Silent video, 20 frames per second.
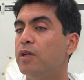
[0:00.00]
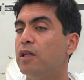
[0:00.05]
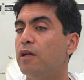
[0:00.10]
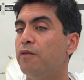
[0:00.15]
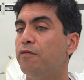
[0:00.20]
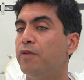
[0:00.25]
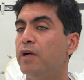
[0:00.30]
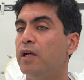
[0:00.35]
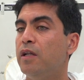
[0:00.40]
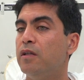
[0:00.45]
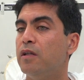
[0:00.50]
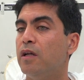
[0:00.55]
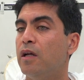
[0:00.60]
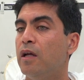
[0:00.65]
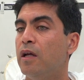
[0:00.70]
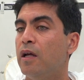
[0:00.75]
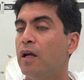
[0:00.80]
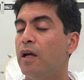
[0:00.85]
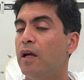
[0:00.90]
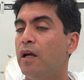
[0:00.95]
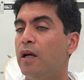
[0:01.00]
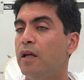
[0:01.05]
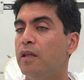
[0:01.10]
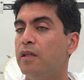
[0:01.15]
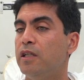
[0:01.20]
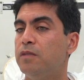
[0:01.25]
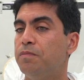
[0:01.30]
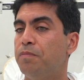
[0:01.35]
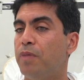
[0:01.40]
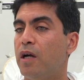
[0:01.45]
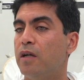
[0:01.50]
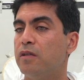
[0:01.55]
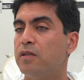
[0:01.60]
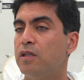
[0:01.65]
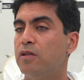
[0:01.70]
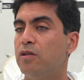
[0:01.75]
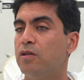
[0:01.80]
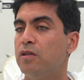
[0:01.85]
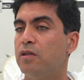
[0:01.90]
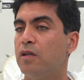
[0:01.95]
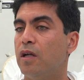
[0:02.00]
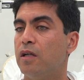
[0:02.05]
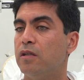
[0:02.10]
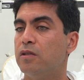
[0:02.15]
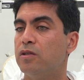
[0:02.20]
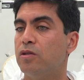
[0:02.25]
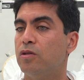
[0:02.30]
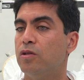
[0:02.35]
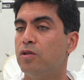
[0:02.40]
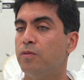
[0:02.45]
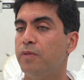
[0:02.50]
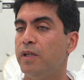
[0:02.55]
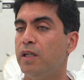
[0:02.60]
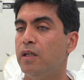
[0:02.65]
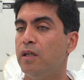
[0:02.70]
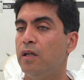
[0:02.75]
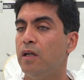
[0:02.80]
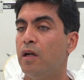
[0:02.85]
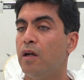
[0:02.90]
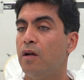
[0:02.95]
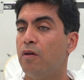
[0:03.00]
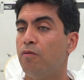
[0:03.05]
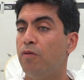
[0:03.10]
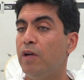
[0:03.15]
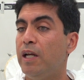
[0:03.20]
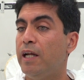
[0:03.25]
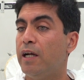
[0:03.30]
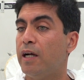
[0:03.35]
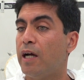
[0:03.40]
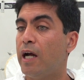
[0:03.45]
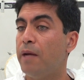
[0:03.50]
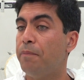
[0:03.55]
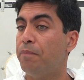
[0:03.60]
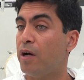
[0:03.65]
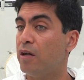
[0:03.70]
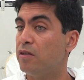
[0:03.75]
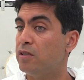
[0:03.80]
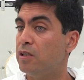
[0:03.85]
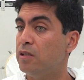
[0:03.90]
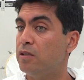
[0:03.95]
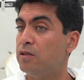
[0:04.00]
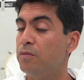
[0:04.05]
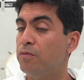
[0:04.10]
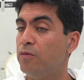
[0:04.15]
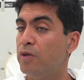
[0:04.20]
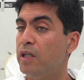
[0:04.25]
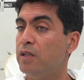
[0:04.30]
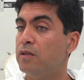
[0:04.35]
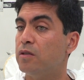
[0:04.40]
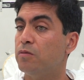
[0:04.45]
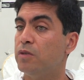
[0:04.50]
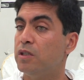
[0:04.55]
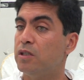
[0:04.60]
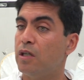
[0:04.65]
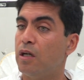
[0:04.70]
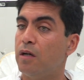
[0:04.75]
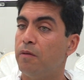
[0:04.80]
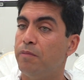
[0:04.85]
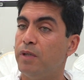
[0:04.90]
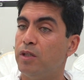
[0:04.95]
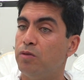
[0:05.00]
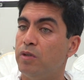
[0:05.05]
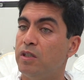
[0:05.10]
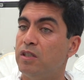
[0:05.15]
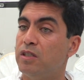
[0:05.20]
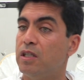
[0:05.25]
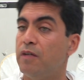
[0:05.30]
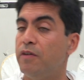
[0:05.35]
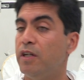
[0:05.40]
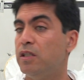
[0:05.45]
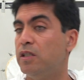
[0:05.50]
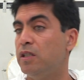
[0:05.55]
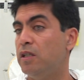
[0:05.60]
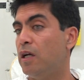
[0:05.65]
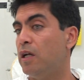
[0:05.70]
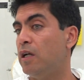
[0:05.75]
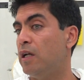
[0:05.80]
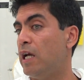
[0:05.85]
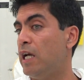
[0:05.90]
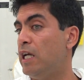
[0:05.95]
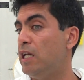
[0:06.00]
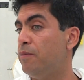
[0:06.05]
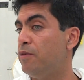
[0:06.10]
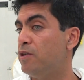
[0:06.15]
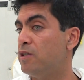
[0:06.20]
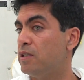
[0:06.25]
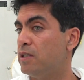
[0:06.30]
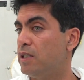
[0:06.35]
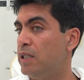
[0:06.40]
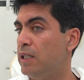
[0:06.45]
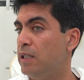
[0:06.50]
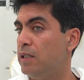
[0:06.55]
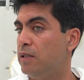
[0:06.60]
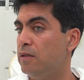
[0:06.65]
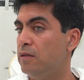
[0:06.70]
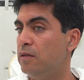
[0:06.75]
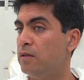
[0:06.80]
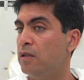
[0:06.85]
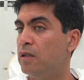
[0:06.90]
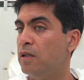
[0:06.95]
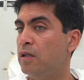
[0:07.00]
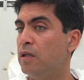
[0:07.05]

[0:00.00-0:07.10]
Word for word: in the field, uh, this parasitoid has shown to be really high parasitism rates, which are between 70 and 80%.